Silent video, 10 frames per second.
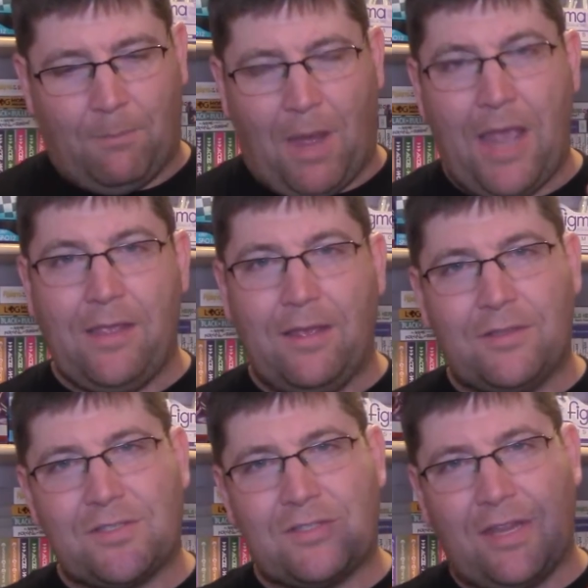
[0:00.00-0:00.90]
my
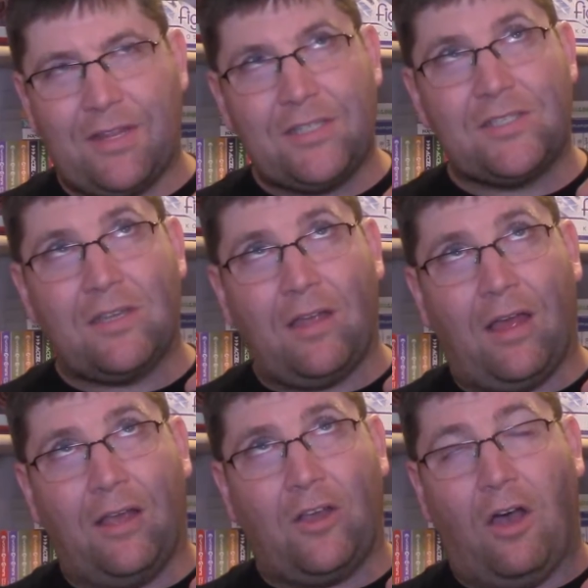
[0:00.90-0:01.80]
it's this
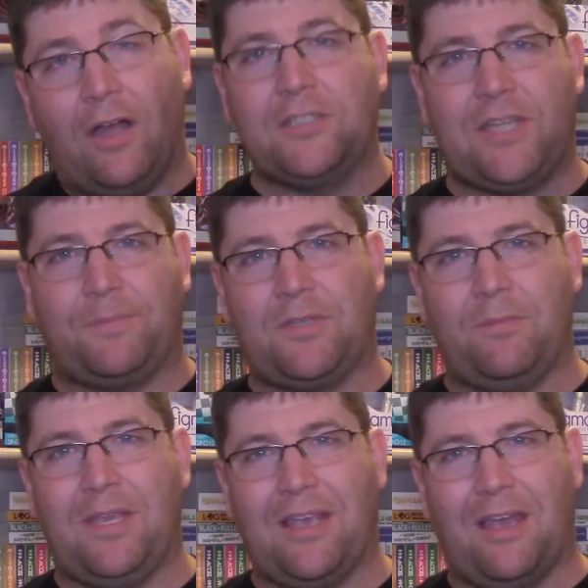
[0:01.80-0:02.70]
concept to
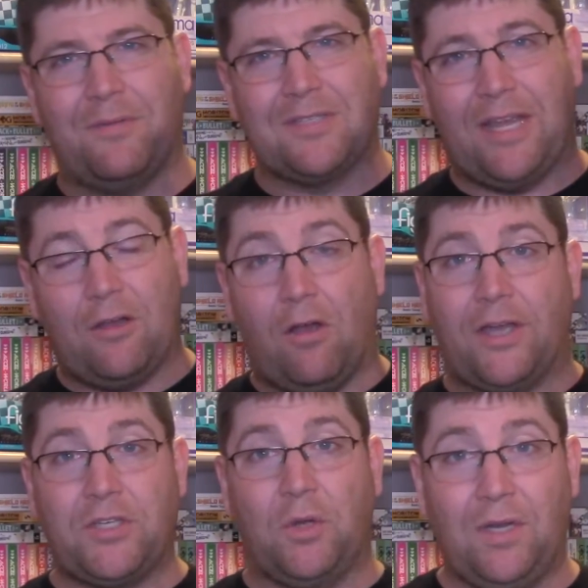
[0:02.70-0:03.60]
me i was like oh
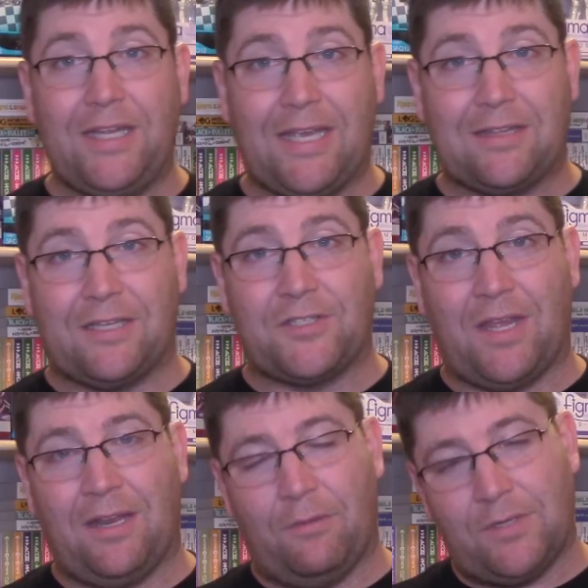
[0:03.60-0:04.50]
i totally get this
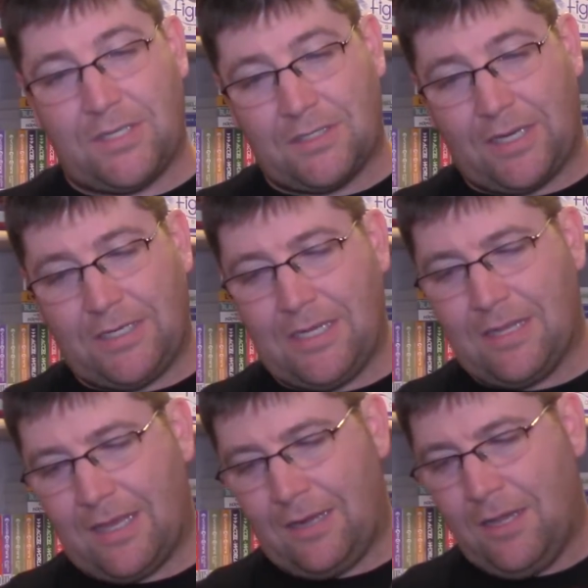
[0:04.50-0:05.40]
and it was this idea
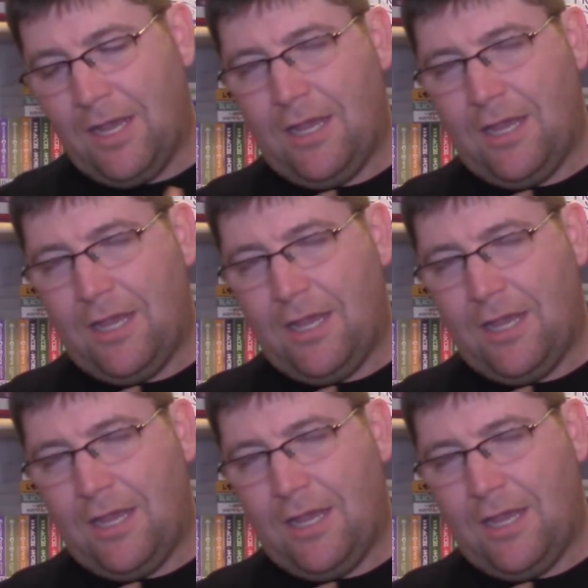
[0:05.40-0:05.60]
that